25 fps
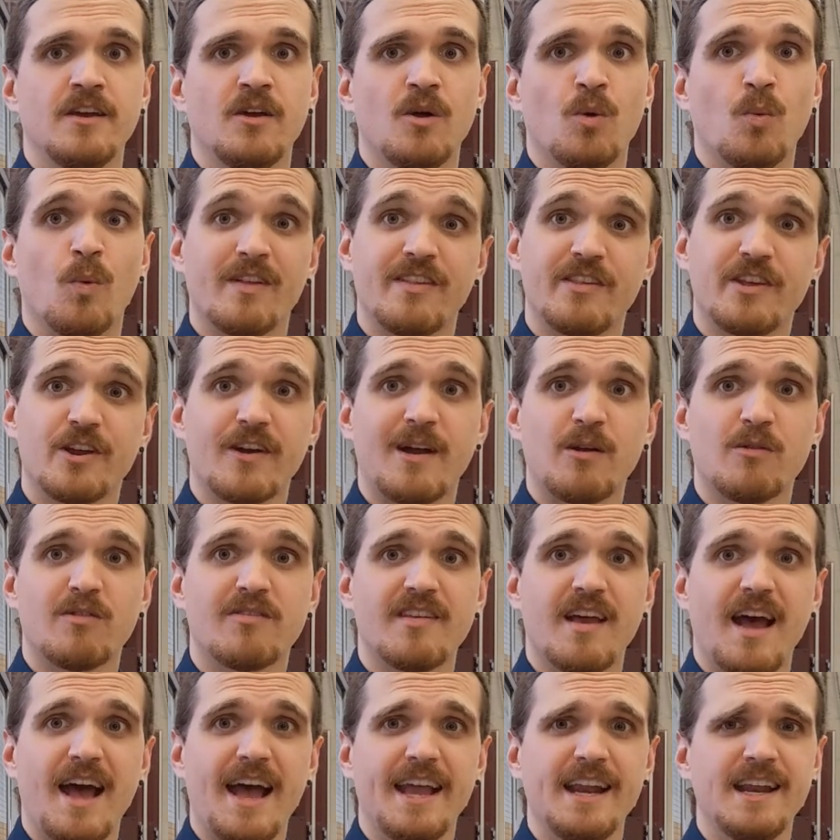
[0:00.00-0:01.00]
Once you're
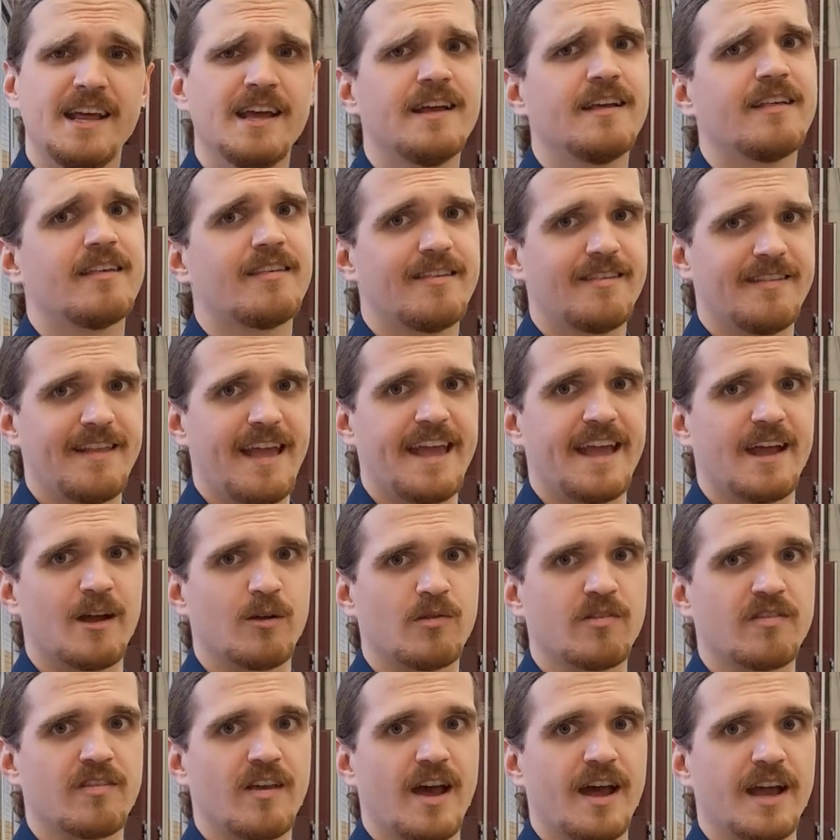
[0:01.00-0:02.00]
outside, stay
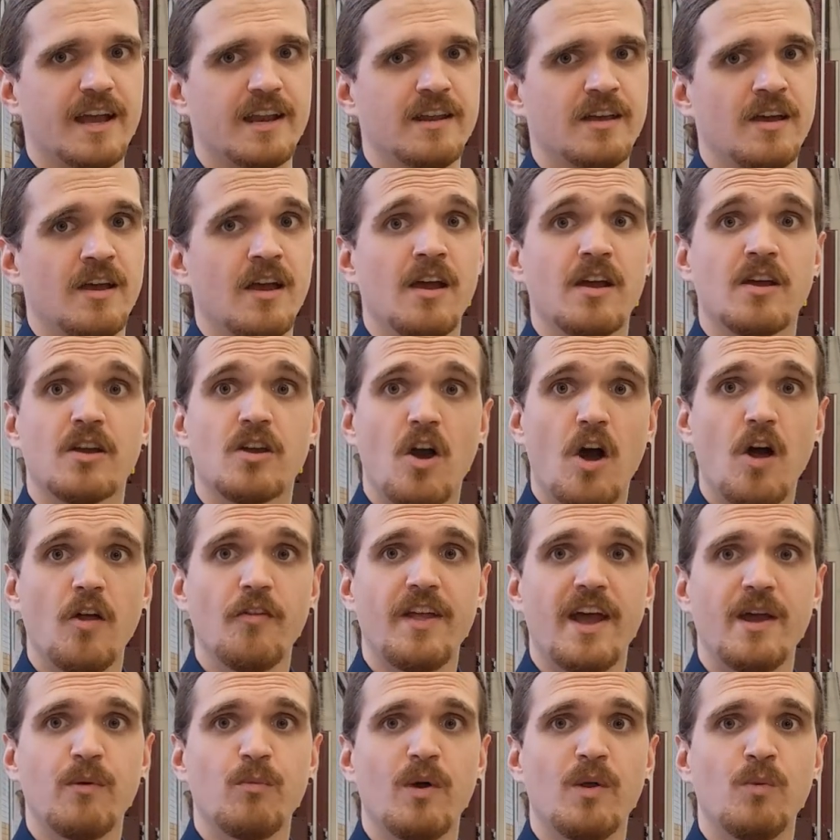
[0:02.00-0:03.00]
outside. Call
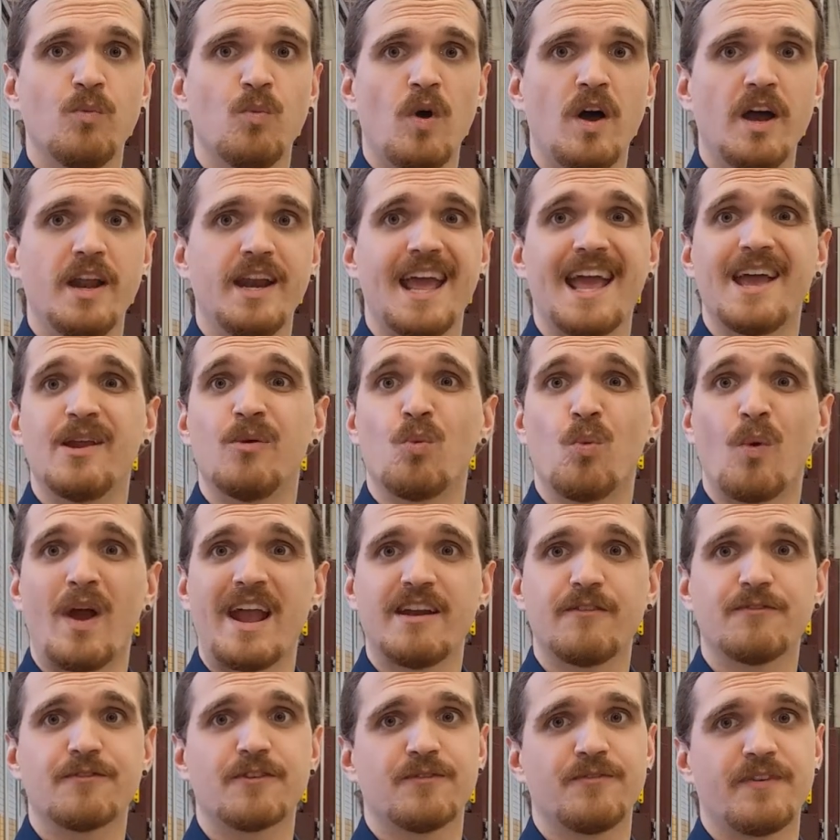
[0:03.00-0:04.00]
911 and
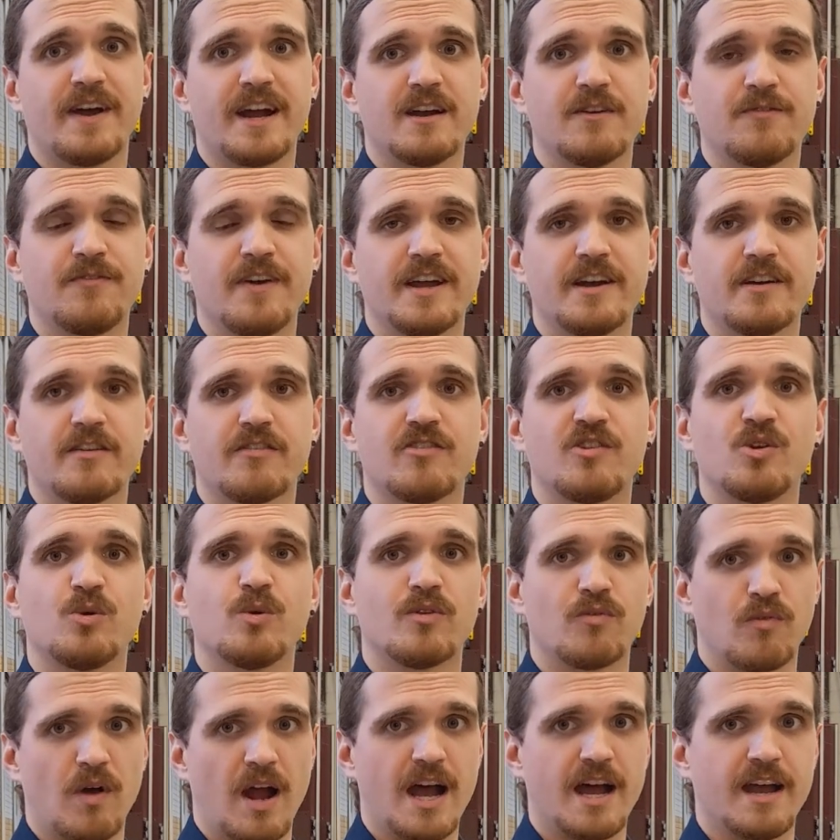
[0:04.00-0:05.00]
wait for firefighters to
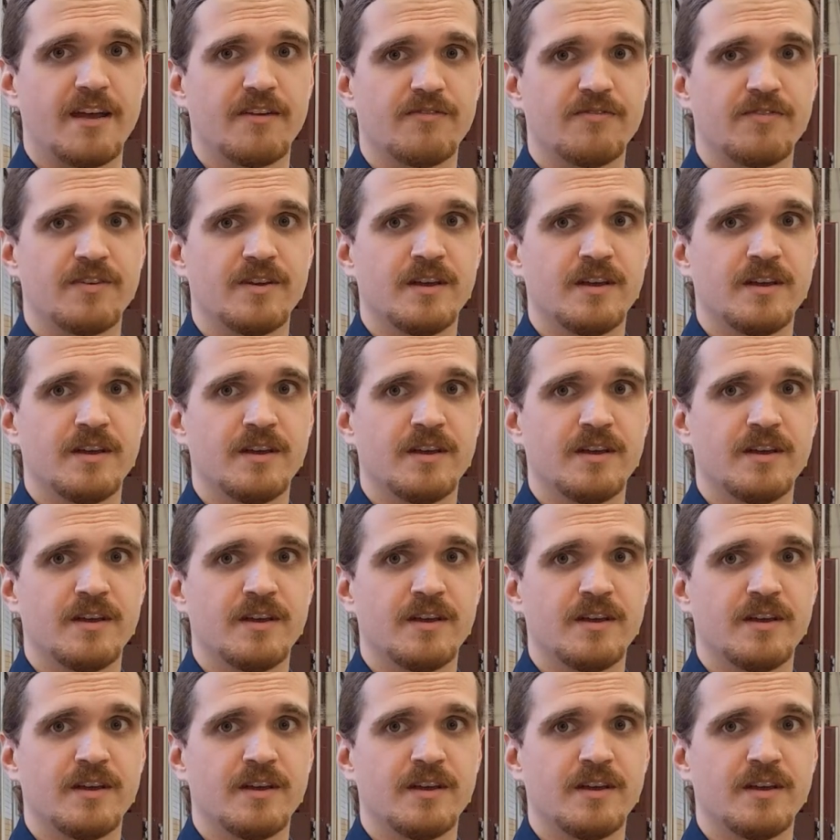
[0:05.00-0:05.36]
arrive.